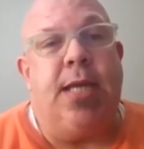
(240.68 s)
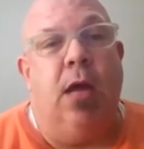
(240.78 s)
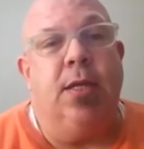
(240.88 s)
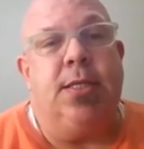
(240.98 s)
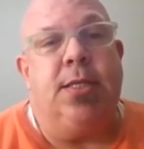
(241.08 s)

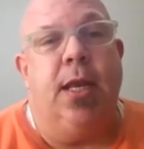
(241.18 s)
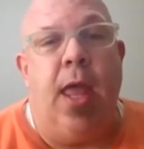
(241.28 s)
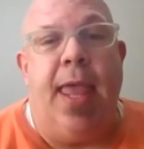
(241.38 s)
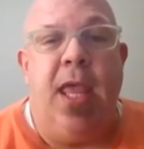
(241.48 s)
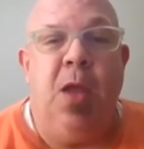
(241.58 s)
out and said,
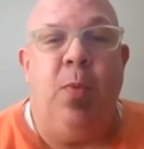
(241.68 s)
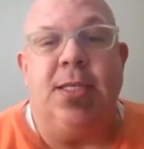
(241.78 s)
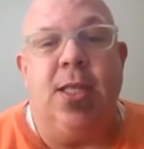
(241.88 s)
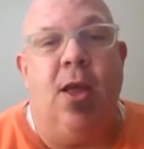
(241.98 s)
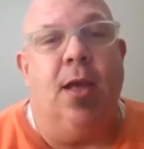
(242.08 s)
hey, we
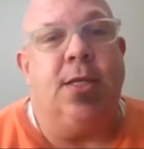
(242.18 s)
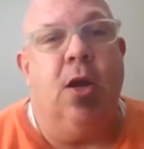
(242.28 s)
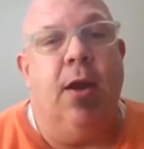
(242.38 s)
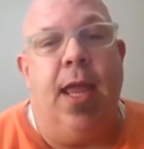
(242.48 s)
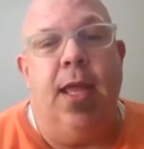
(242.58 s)
just lost
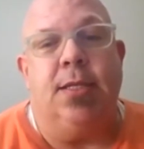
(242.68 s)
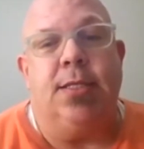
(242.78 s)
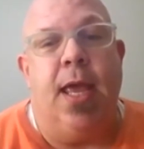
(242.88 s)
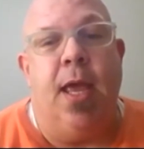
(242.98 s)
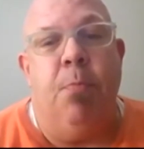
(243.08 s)
our
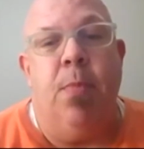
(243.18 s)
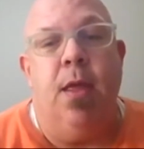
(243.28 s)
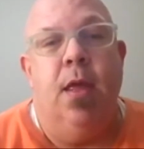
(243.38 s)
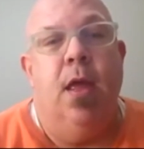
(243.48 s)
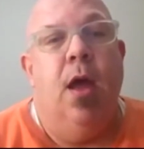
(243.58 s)
ASM
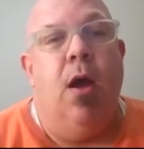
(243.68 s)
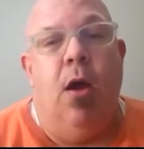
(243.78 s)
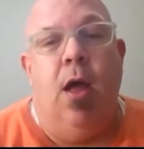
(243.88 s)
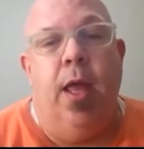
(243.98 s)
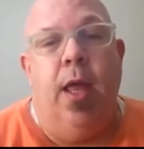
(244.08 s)

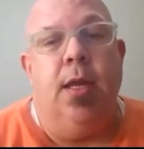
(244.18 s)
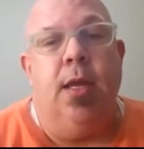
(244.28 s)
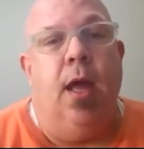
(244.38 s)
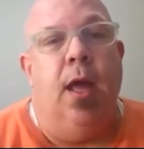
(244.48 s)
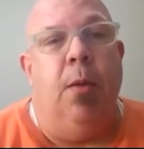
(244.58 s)
on
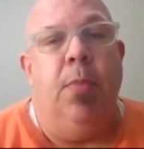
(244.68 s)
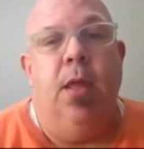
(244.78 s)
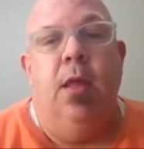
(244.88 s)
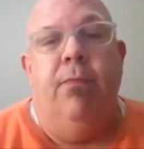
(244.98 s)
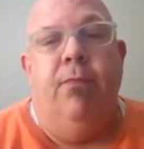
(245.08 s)

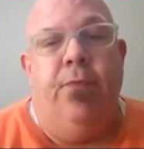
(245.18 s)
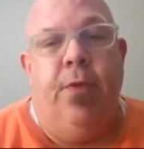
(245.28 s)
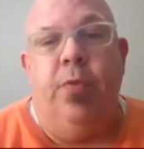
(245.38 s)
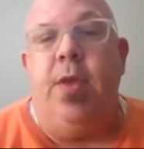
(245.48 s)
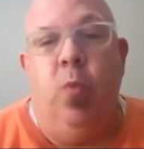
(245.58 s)

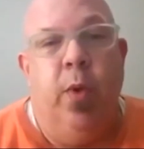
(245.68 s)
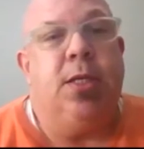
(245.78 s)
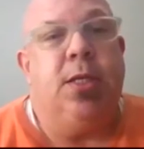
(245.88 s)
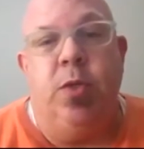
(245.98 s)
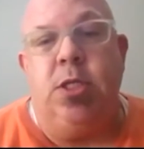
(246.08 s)
Filthy
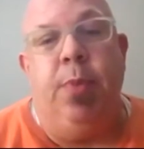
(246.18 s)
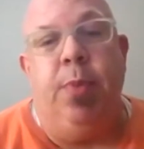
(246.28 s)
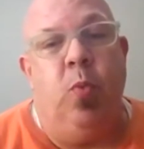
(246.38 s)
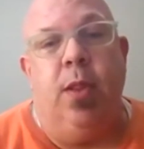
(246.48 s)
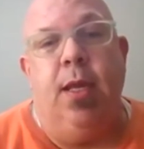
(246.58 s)
Rich. Would you
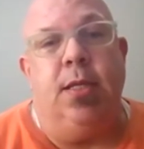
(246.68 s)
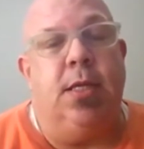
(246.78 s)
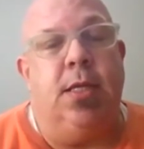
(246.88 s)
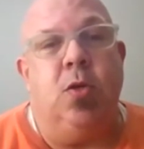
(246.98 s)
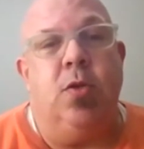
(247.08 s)
be willing to
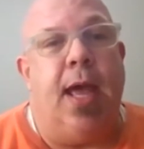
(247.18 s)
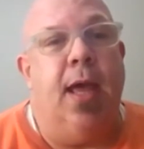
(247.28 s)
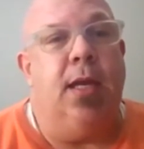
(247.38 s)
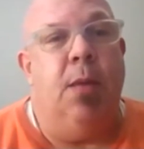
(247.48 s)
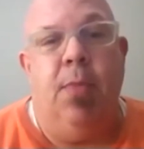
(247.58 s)
do
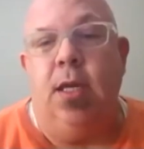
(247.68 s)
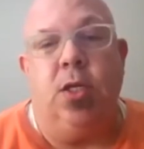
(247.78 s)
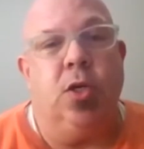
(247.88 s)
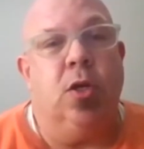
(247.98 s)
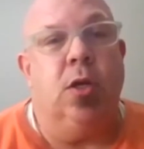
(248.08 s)
that? And I'm like,
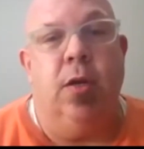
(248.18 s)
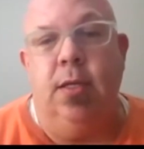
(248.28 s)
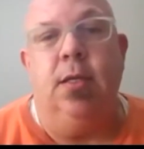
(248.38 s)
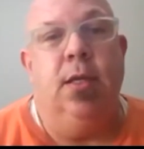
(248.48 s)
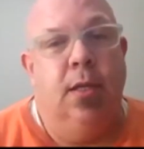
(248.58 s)
sure.
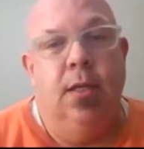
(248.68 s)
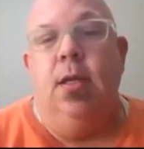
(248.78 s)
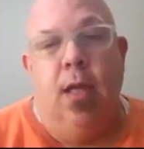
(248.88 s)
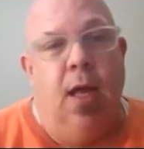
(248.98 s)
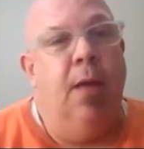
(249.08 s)
And
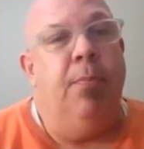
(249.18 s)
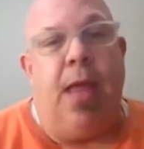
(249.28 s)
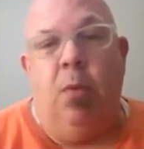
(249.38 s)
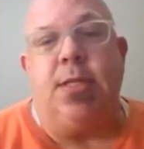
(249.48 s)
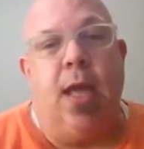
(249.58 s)

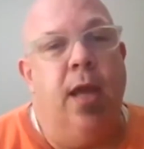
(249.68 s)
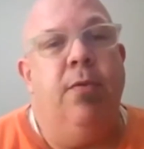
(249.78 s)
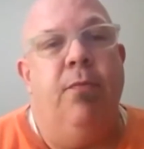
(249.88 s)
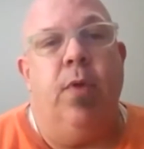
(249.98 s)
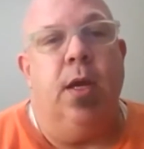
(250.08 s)
that was kind
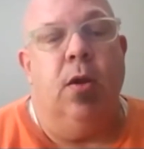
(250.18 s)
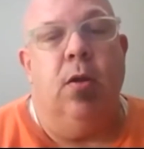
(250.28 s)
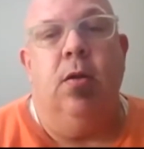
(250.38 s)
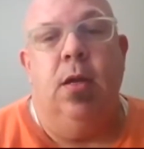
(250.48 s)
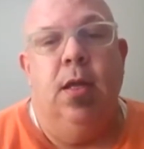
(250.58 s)
of
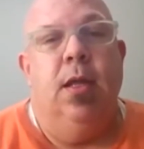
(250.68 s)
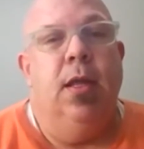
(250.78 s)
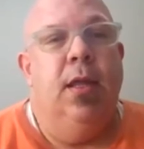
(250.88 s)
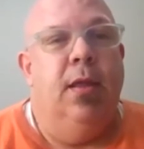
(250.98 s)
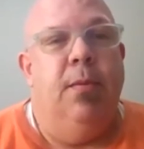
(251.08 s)
where
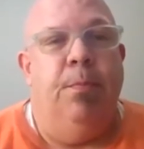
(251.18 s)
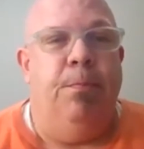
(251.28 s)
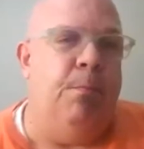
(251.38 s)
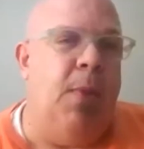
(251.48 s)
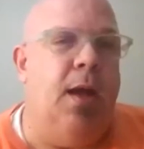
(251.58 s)

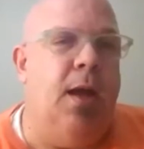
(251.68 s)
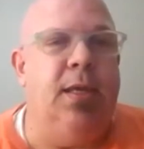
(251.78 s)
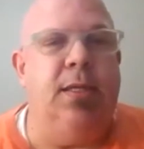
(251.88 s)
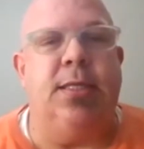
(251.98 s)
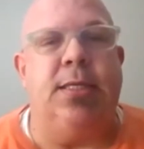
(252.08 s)

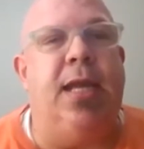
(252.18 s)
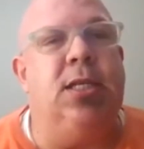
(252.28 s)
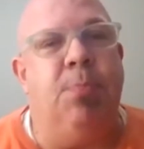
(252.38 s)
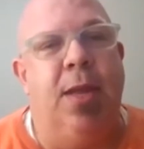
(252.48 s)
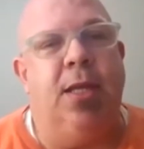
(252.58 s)
my
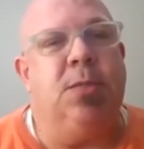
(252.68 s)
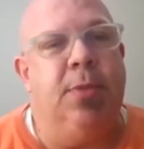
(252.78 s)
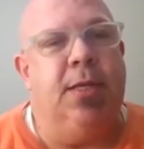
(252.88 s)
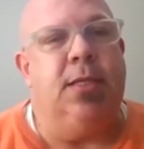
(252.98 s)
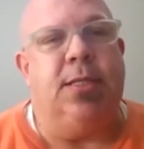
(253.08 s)
stage
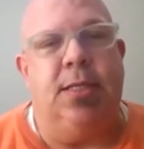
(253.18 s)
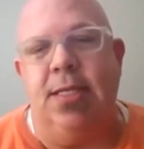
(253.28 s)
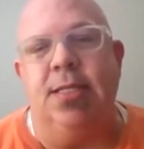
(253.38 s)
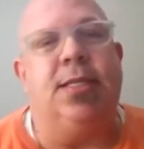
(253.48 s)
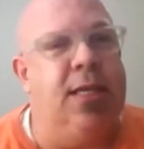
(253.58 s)
management,
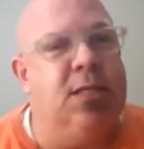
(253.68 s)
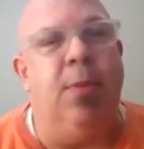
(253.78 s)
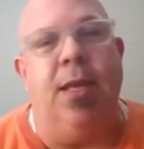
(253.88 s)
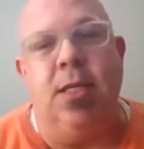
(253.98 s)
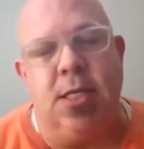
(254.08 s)
assistant stage
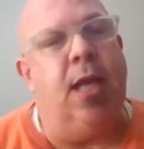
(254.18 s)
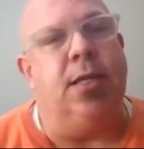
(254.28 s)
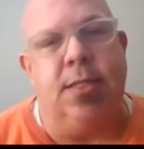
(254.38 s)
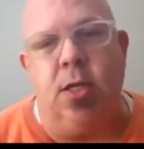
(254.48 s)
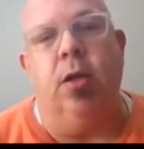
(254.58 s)
manager kind of
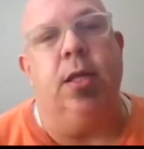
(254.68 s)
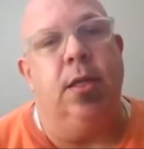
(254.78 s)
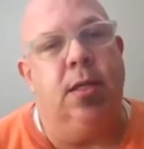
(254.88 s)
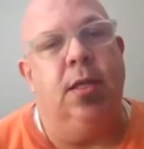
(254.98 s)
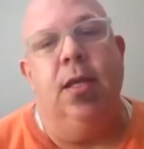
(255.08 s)

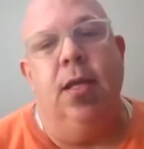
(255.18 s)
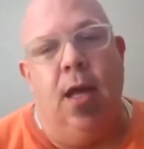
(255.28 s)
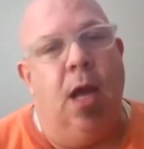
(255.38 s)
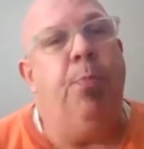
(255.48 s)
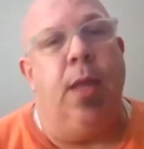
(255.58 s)
started
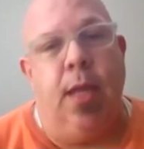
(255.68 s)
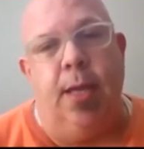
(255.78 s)
up again.